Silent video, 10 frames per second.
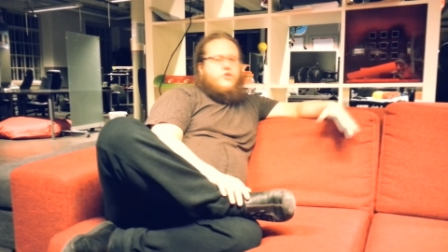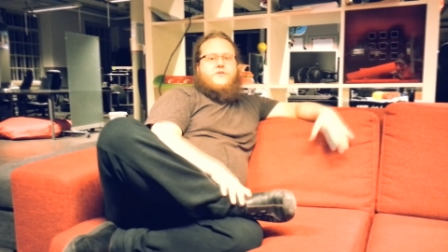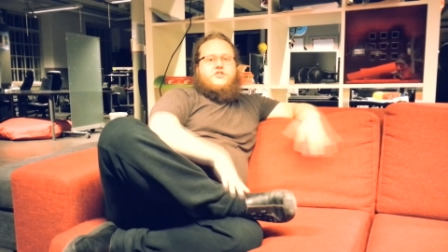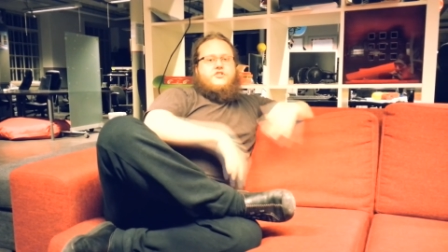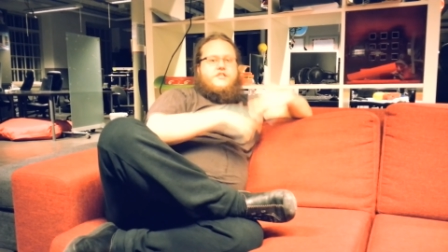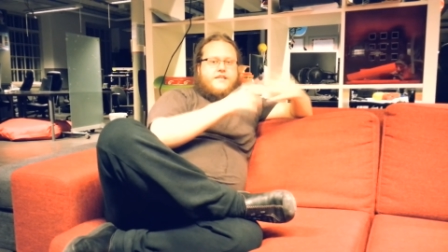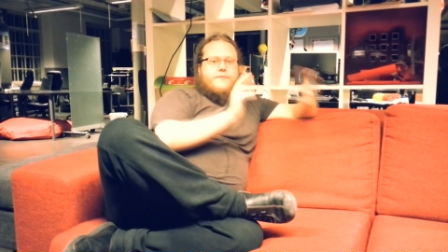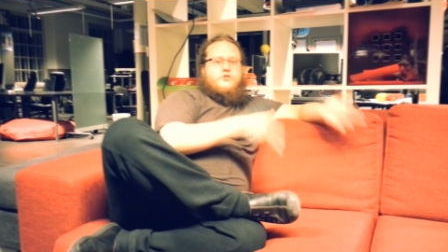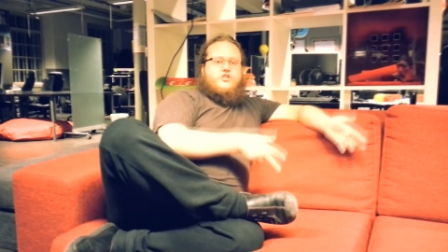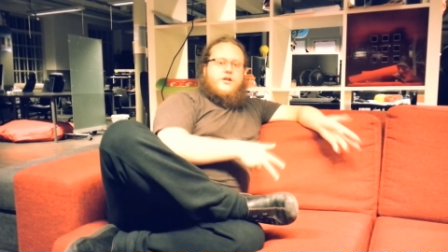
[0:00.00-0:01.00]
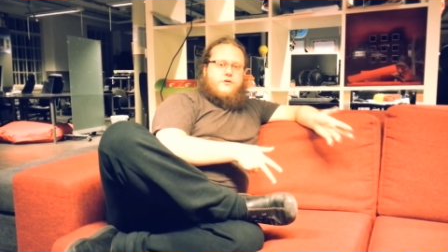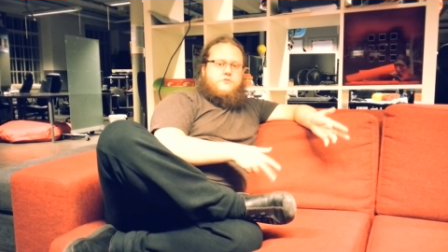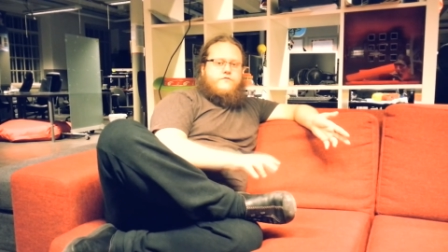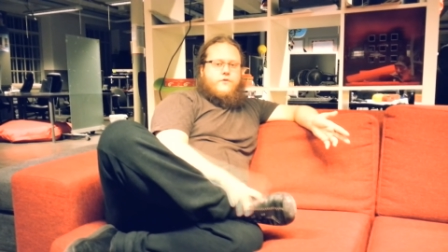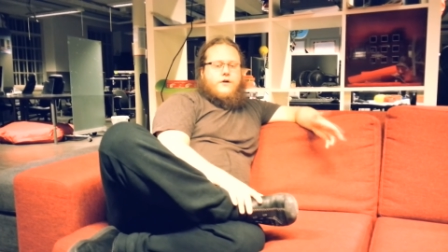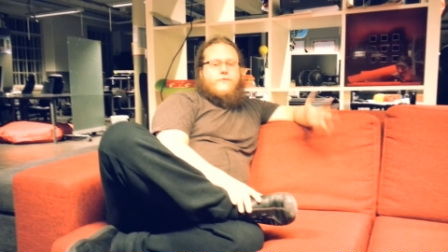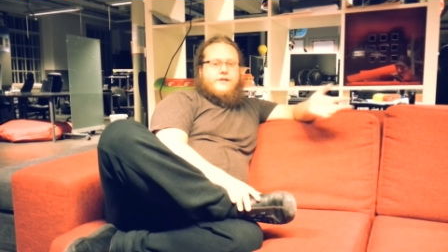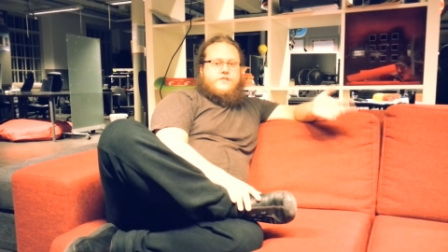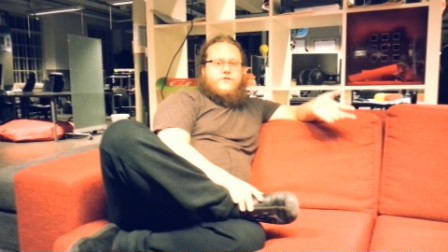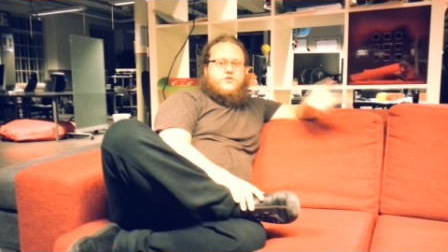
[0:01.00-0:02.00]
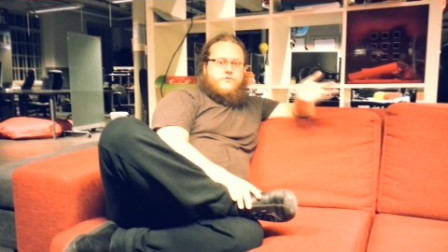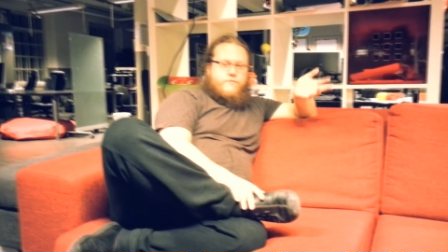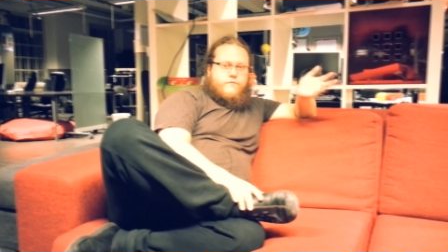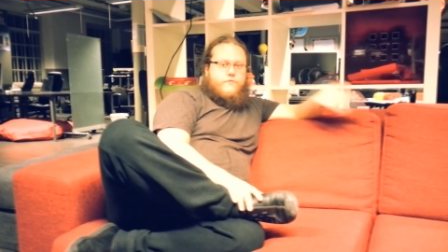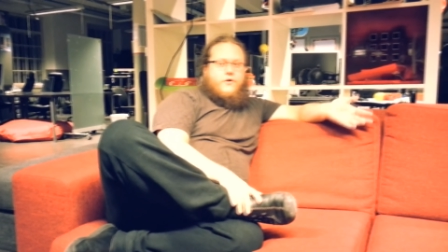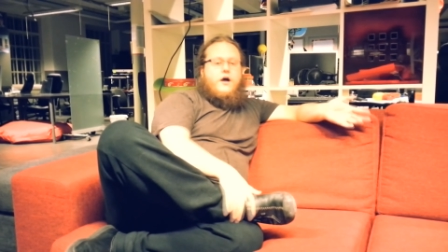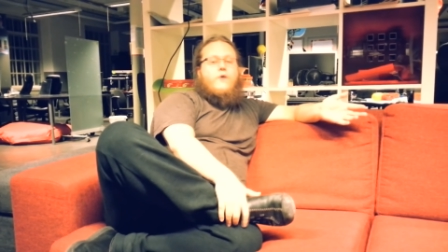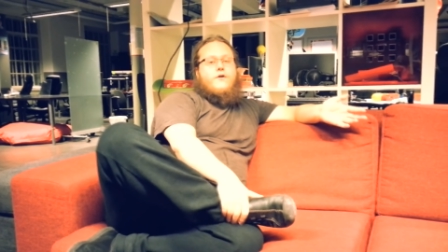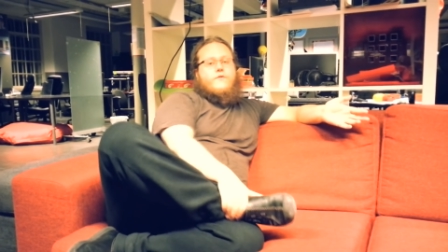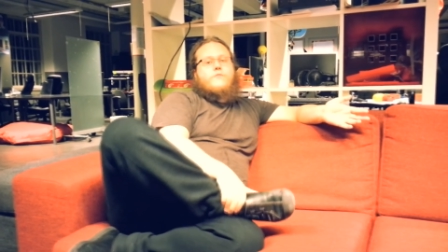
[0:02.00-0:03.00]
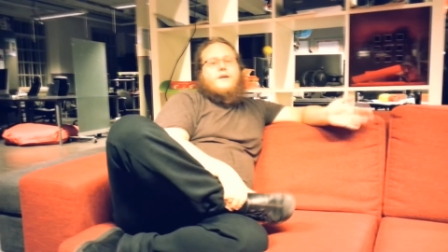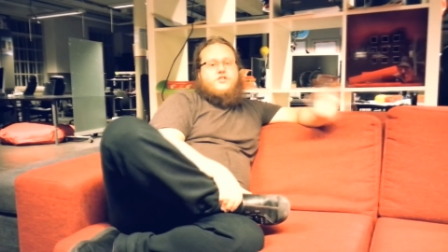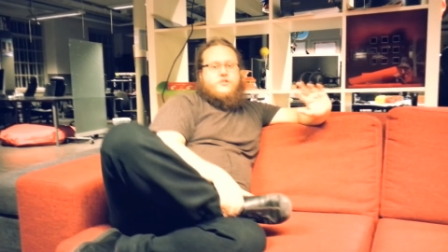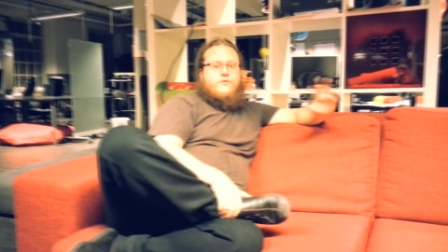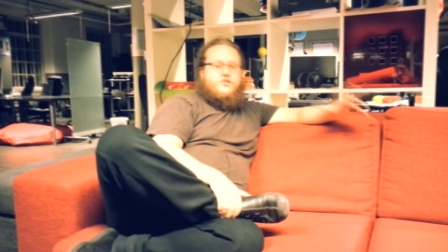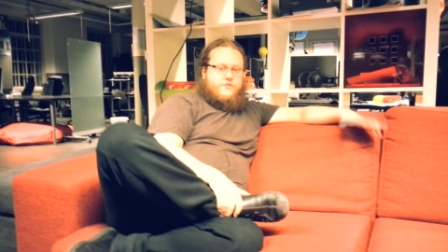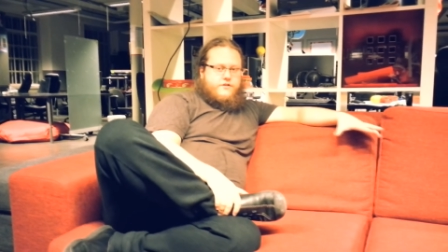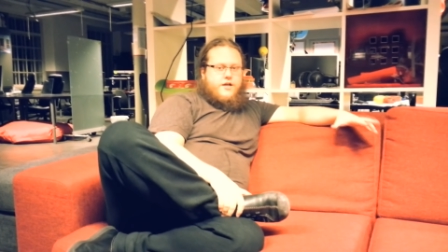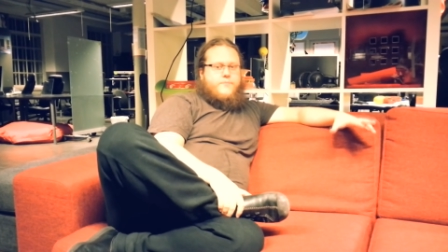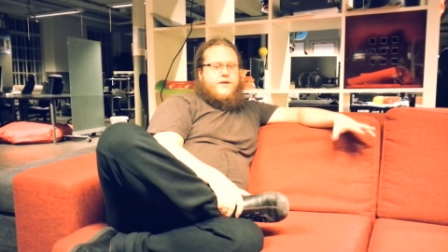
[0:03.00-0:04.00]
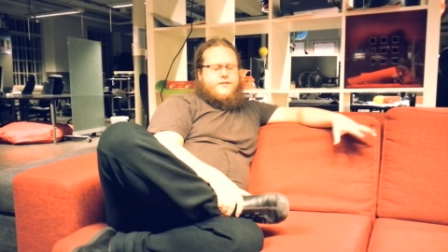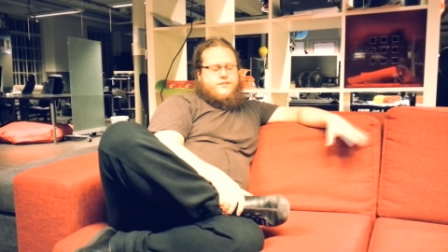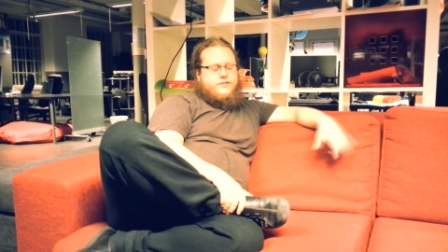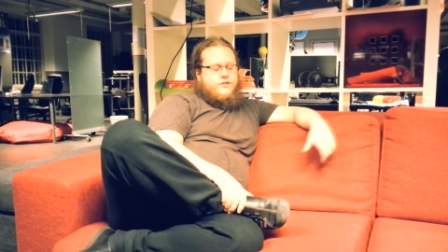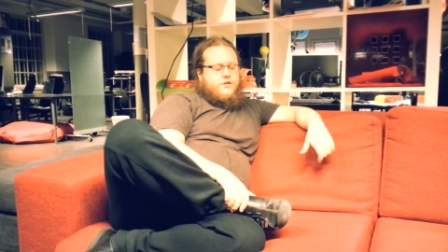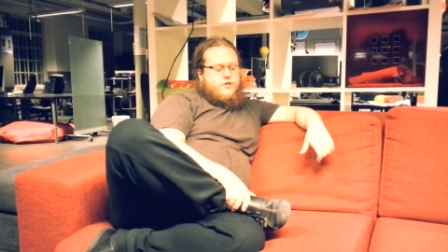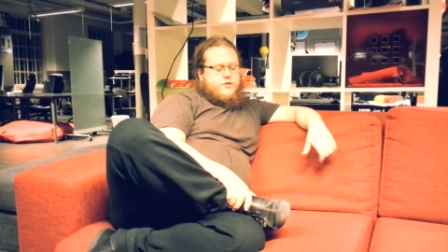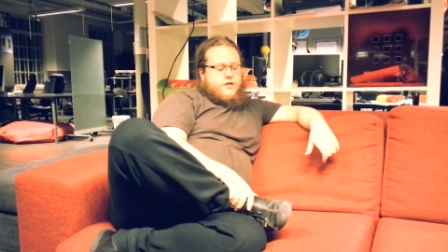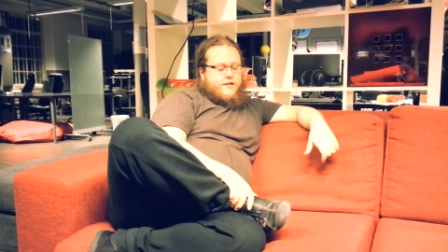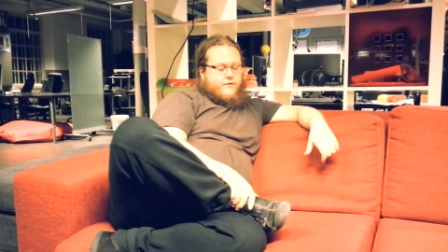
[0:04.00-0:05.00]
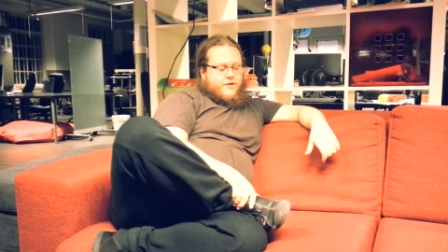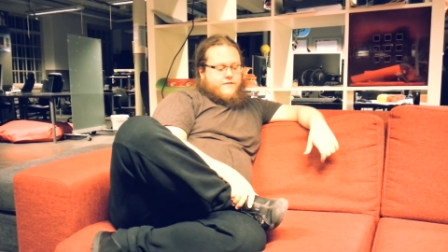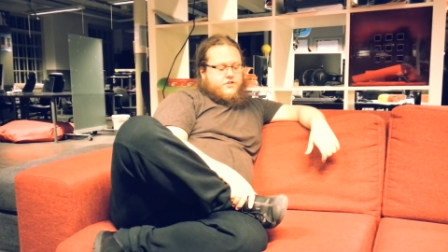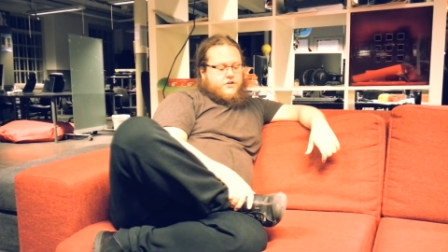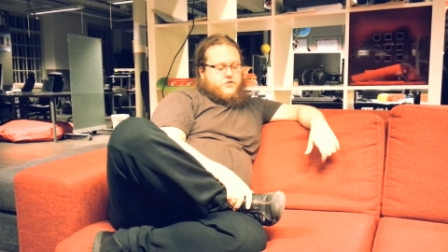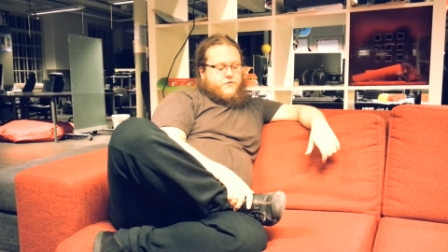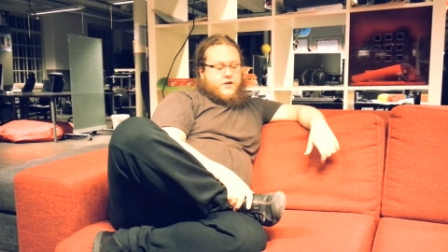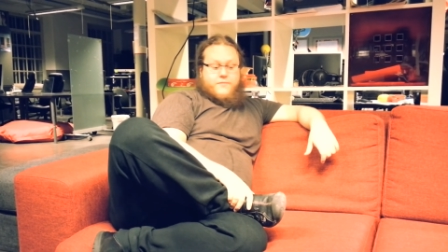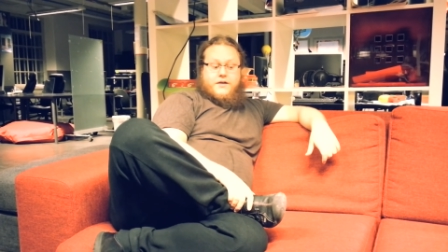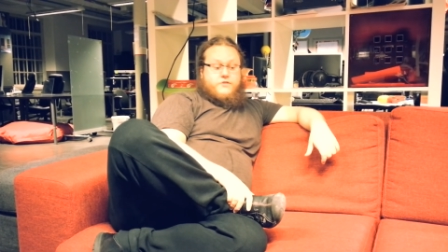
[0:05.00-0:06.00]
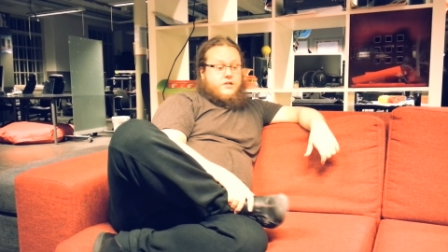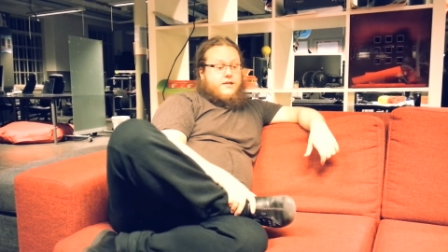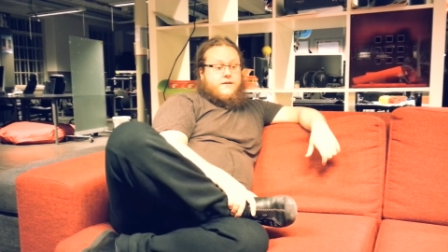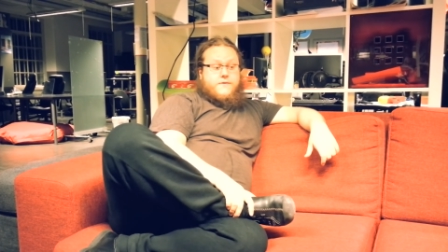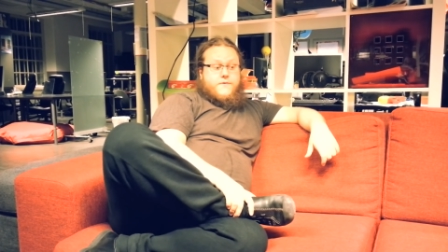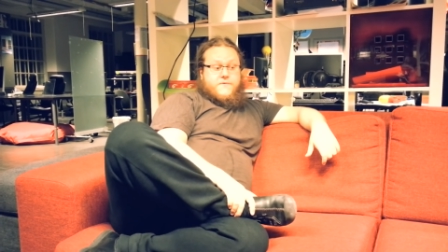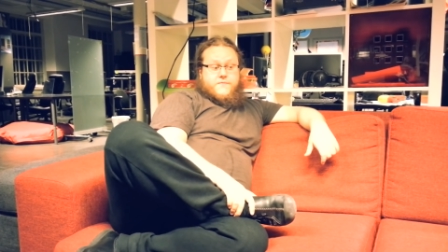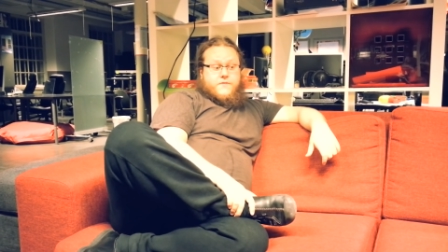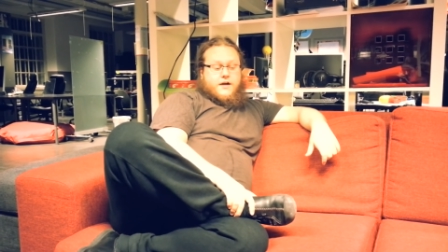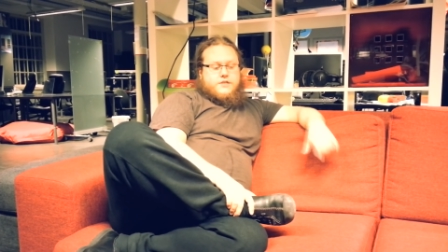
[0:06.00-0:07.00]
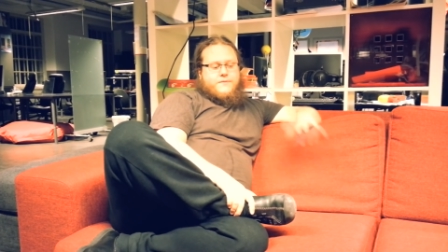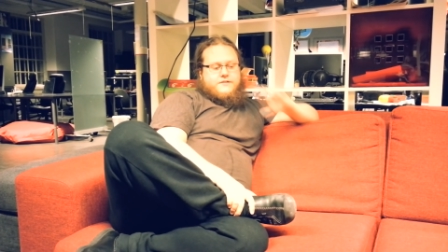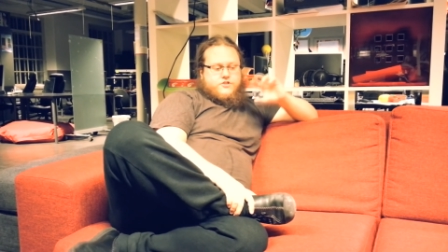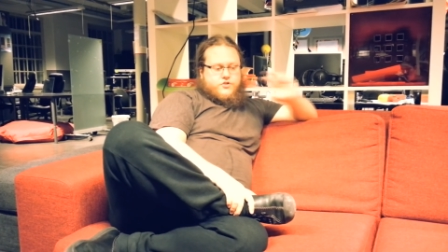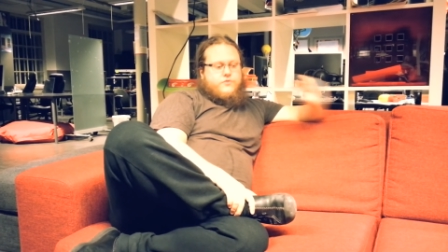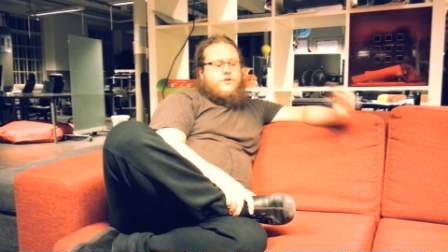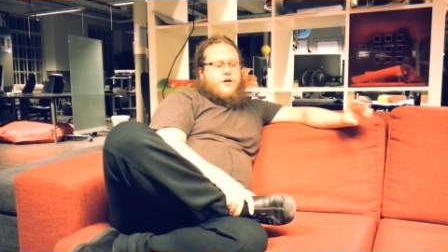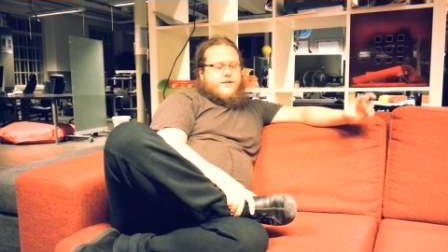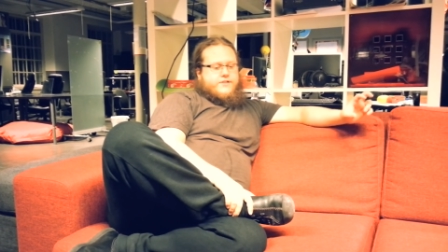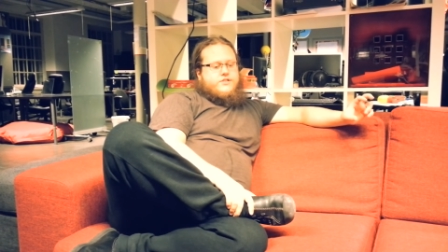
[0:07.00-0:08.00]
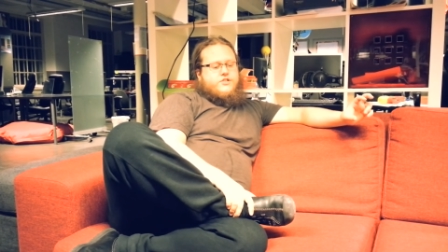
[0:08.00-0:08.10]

so we just disable shadows for our release version for now, and we'll patch it once Unity updates, and then we'll have shadows working. But it was like, I spent two nights